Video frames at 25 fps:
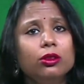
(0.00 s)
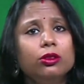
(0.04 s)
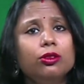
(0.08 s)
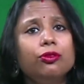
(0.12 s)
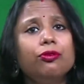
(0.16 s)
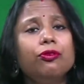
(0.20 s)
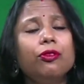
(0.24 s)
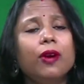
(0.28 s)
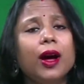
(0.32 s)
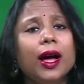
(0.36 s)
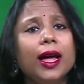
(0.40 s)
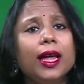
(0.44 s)
to
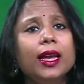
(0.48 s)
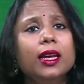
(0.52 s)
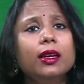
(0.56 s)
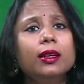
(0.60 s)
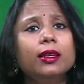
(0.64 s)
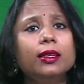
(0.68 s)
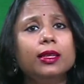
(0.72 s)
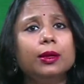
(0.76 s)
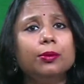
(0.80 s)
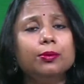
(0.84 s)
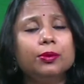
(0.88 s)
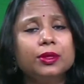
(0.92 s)

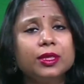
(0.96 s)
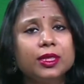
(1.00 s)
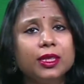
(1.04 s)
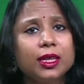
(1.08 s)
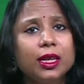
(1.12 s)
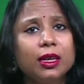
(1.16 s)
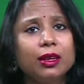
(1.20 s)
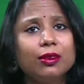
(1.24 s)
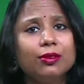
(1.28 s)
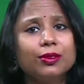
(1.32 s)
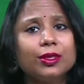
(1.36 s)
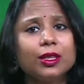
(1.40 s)
find
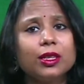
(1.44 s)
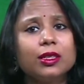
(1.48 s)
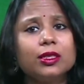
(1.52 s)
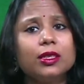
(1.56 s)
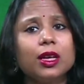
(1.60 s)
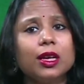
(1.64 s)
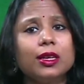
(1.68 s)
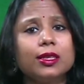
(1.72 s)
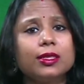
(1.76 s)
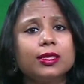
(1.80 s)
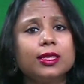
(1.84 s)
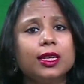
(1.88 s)
themselves a
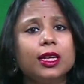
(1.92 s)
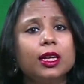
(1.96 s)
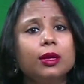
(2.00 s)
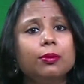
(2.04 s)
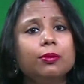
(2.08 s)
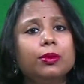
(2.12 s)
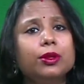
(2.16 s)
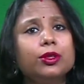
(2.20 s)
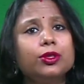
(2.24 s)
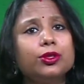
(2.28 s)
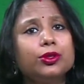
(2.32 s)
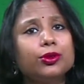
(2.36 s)

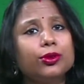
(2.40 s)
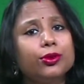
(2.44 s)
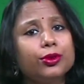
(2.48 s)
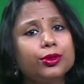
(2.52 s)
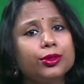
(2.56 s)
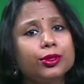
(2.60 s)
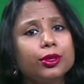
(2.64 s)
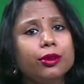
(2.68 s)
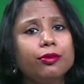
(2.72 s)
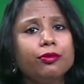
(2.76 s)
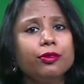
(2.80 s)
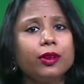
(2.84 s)
sustainable
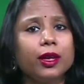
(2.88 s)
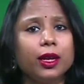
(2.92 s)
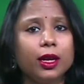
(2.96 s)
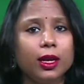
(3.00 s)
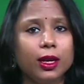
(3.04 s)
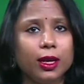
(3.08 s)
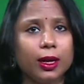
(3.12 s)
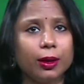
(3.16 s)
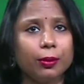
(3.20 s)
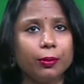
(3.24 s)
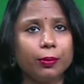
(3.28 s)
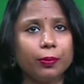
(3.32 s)
source of
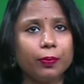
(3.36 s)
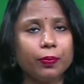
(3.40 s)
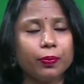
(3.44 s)
income.